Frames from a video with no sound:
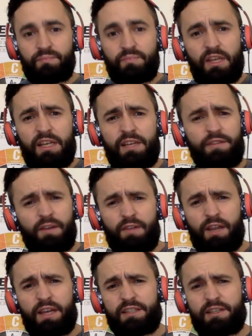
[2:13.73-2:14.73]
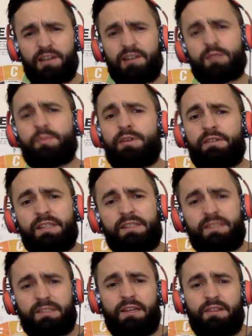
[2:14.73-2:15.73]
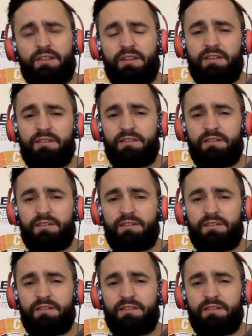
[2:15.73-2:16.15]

And if you have any guitar experience other than,